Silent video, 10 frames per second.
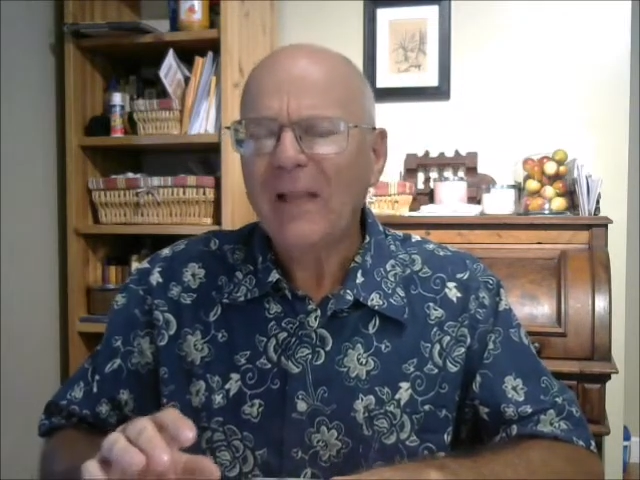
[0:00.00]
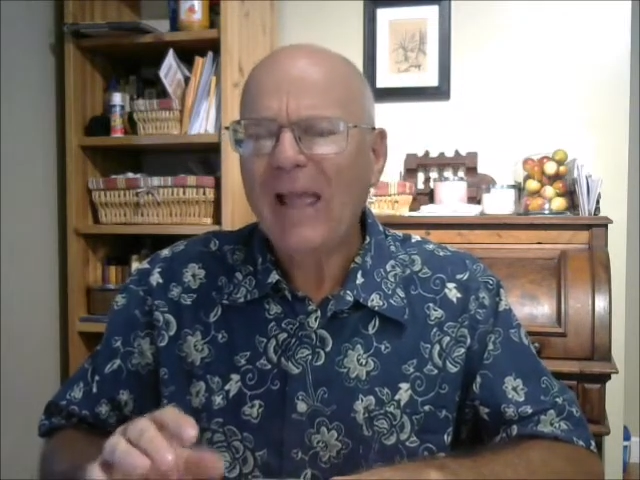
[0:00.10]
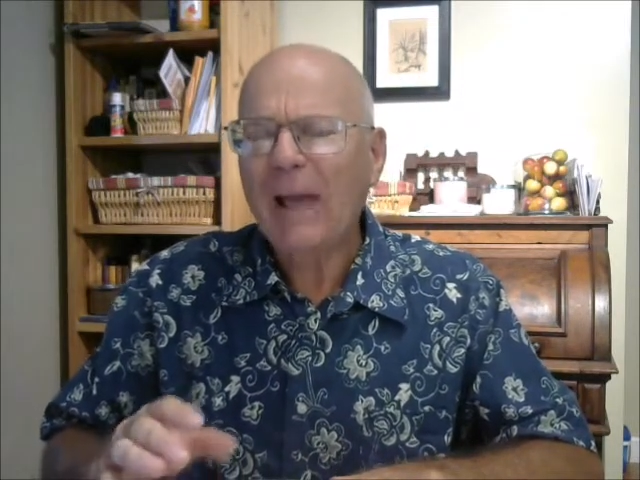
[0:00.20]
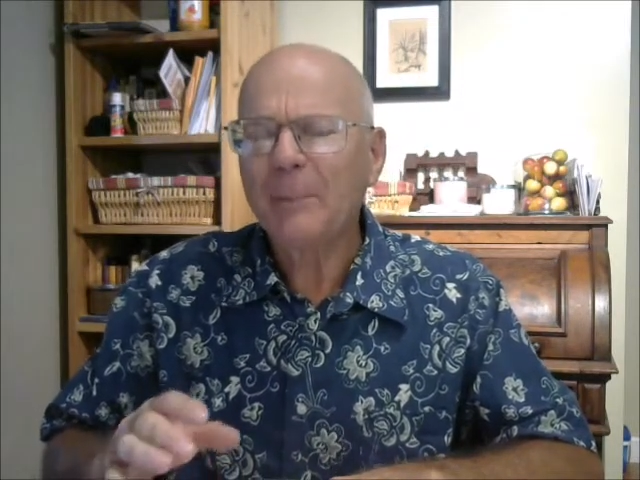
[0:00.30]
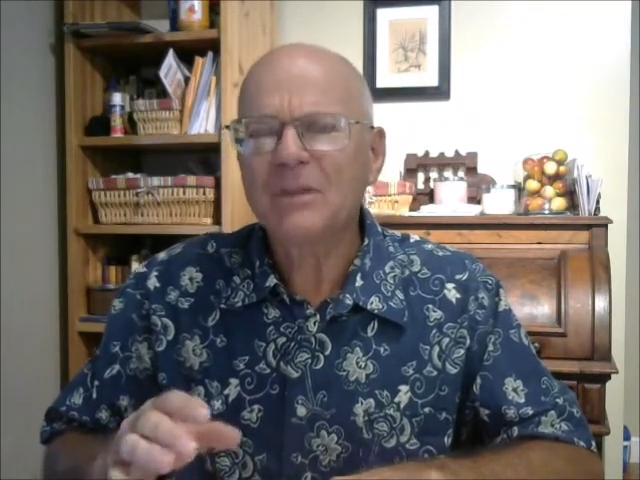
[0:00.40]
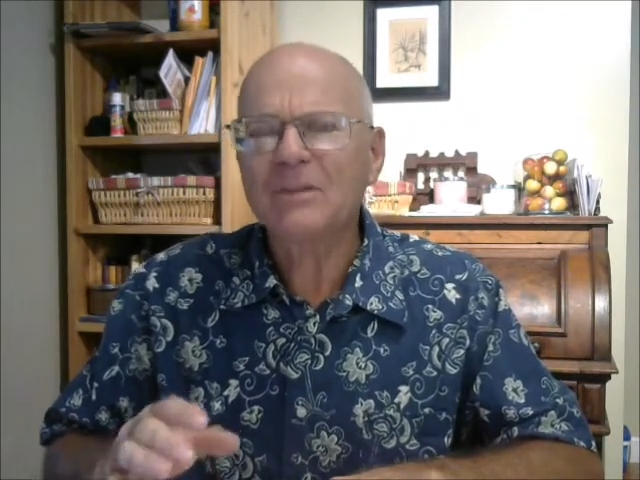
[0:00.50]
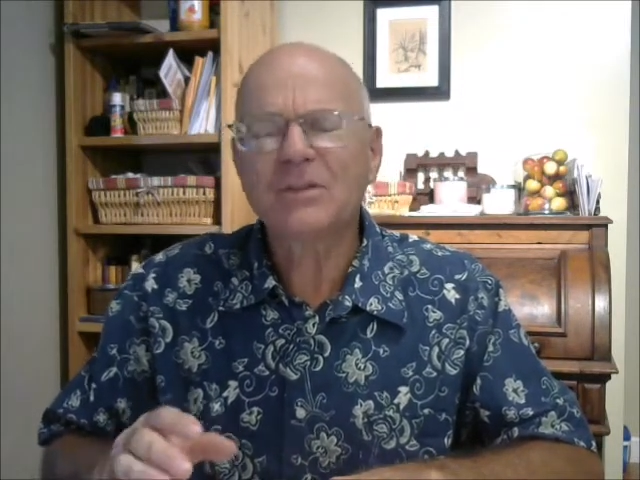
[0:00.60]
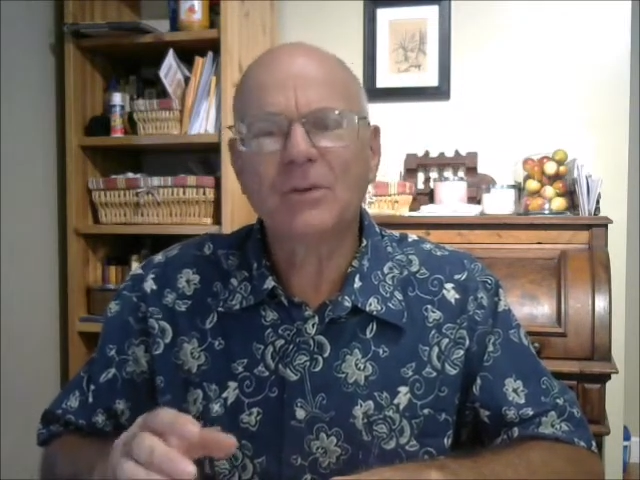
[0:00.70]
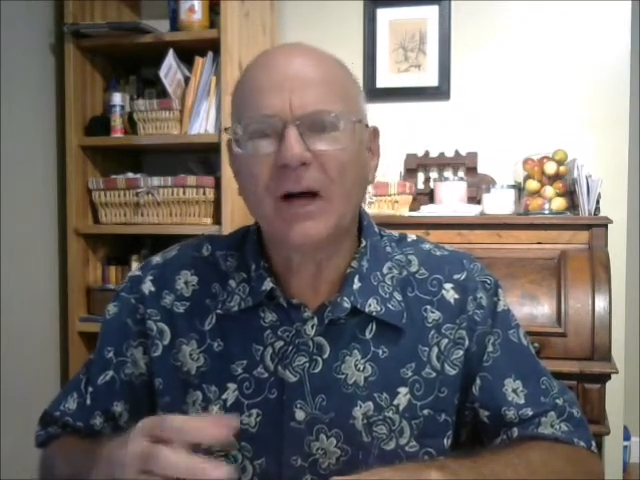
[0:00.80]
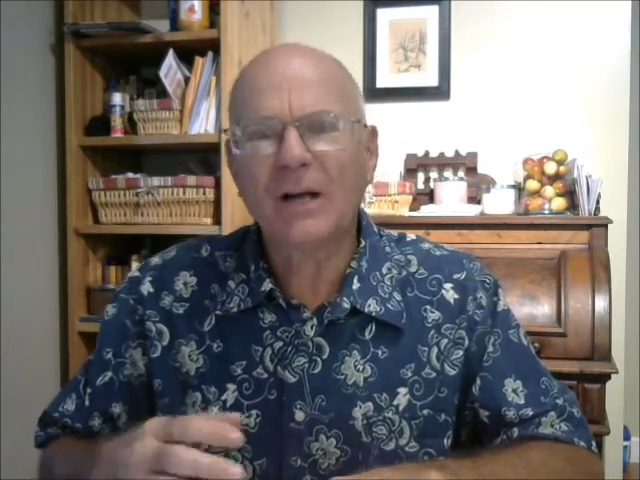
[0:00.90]
happens
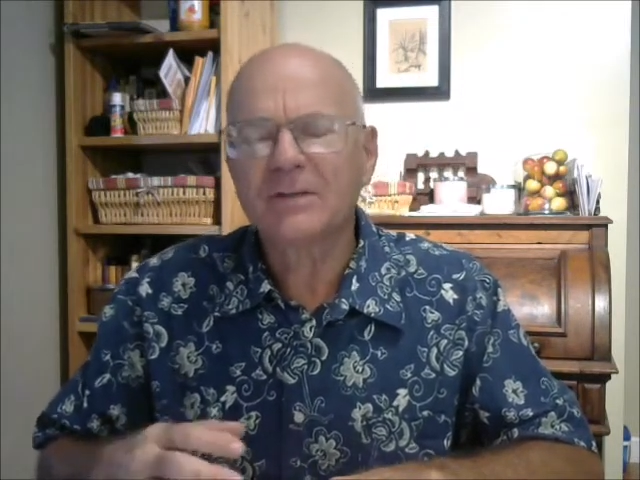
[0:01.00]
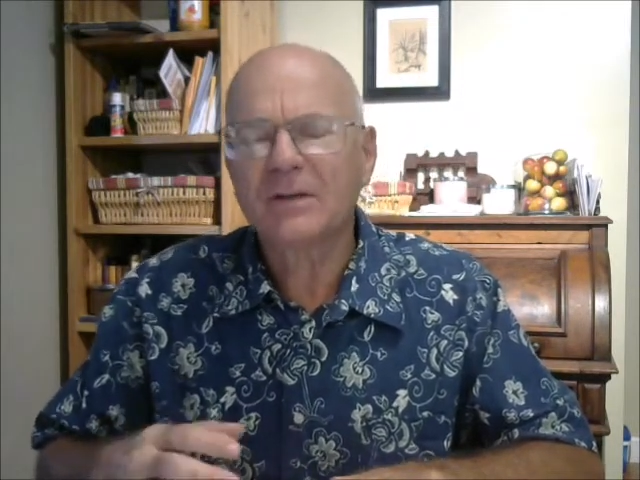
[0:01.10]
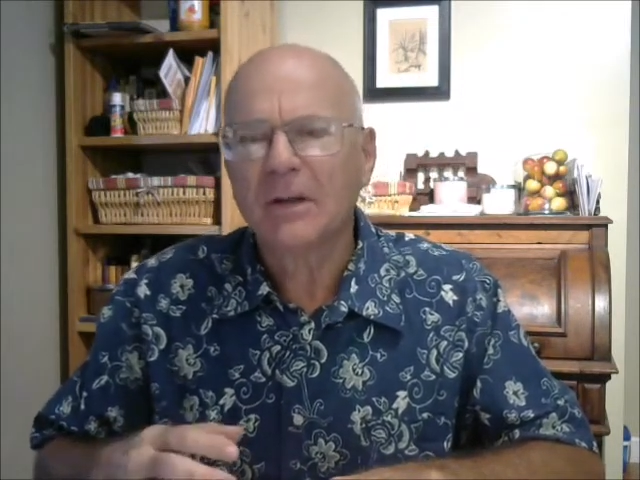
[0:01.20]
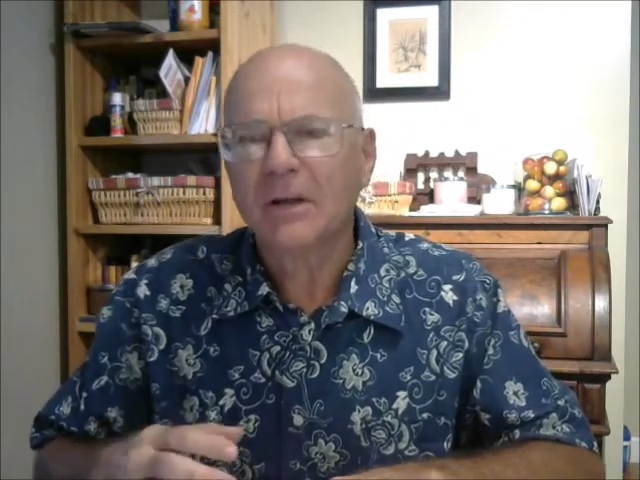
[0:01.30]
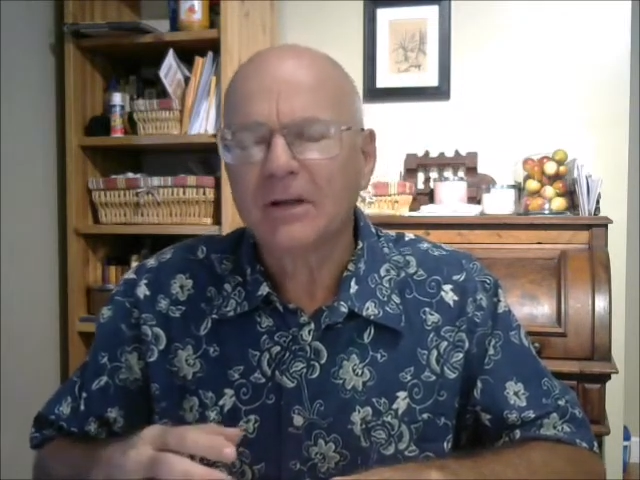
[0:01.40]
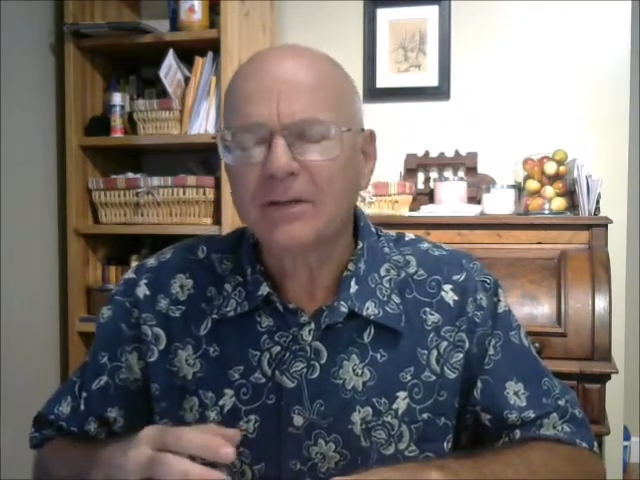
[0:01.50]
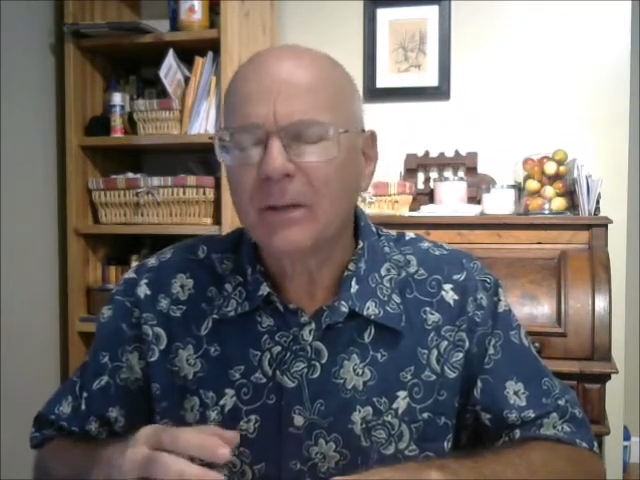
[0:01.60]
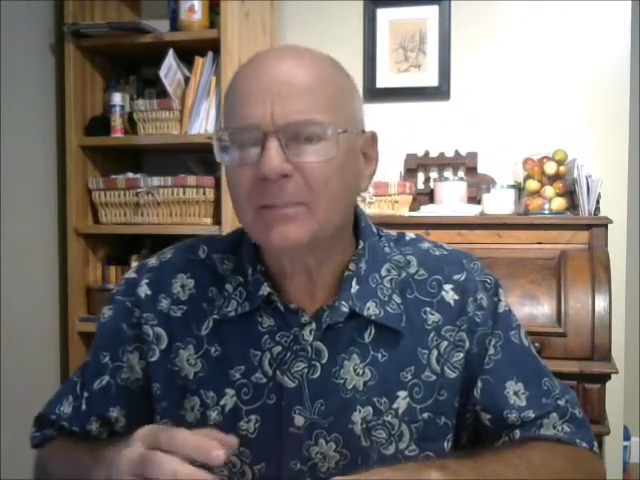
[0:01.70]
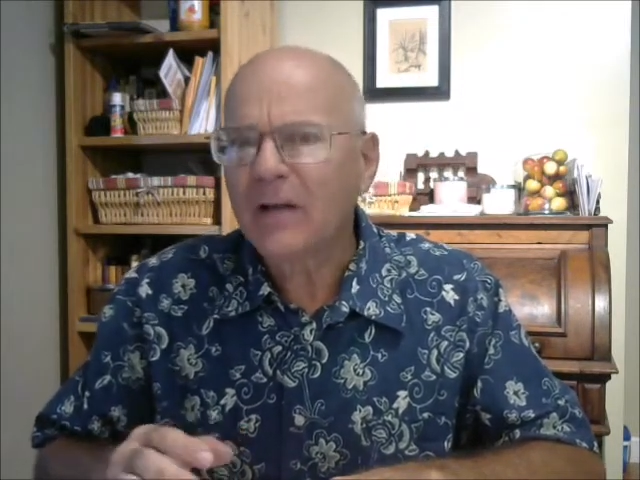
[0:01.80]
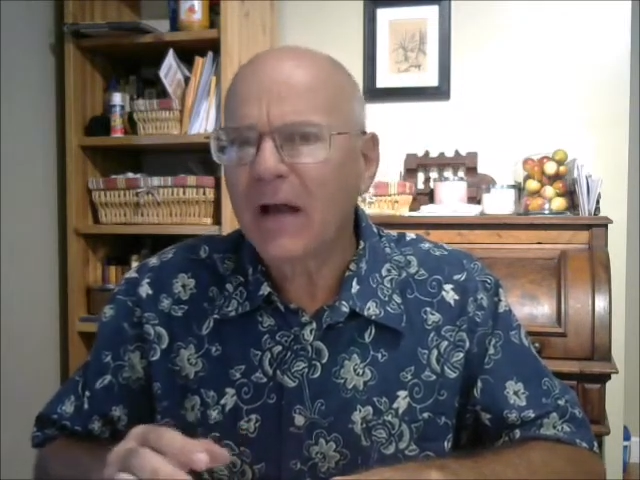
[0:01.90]
to us
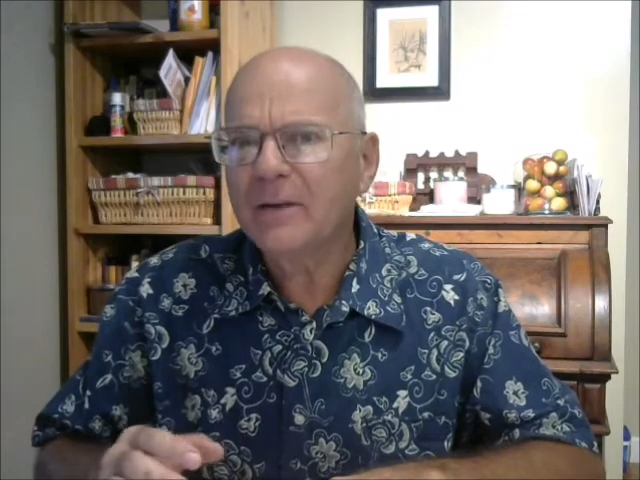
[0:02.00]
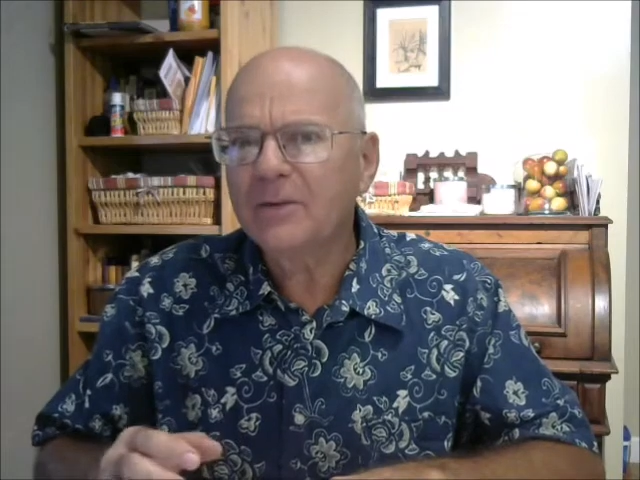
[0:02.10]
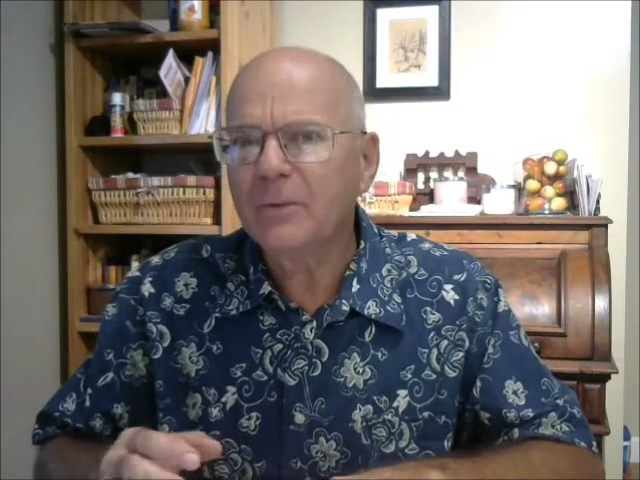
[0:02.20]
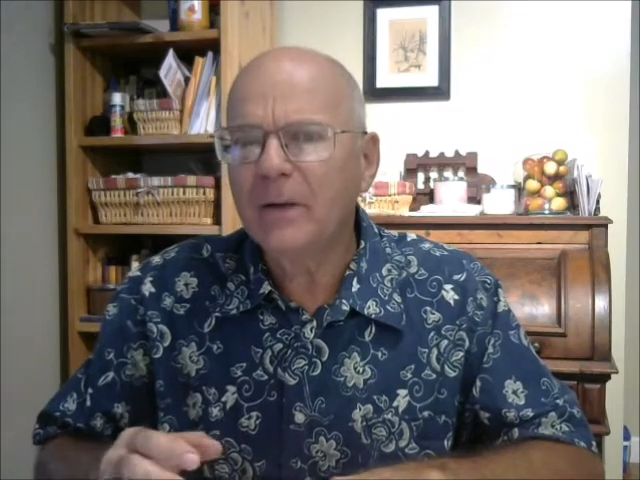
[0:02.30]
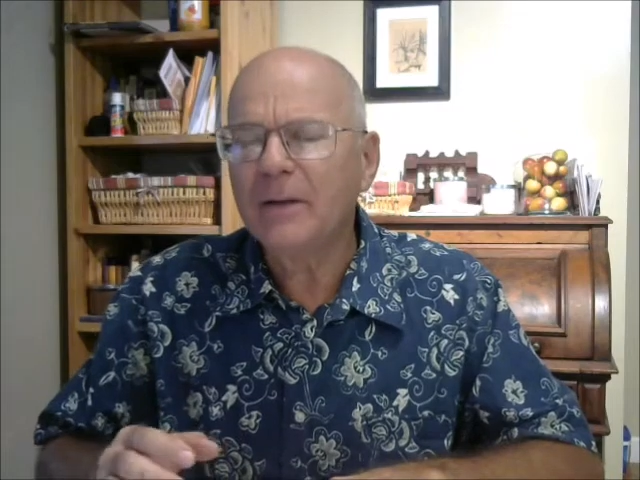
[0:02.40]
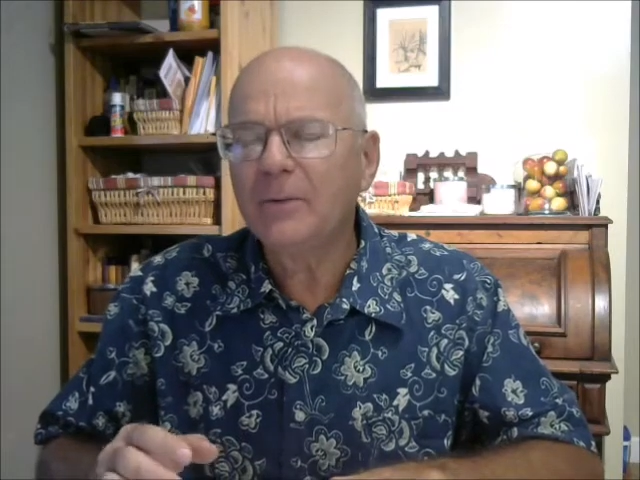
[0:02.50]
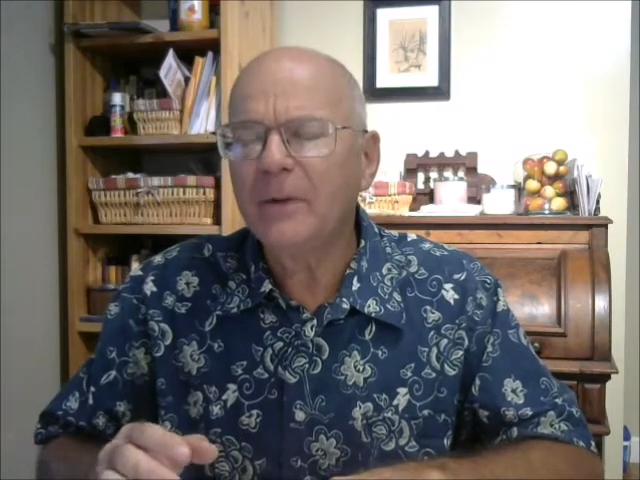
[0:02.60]
sometimes we,